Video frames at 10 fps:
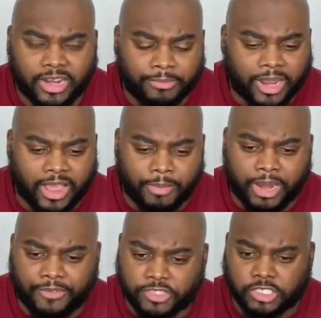I'm
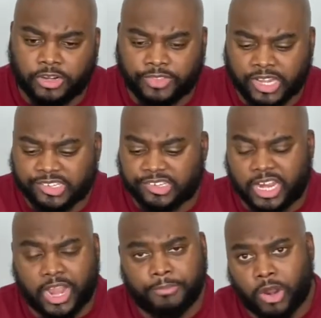not for sure if that's his
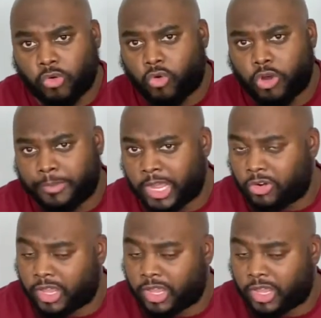name. Don't quote me on it.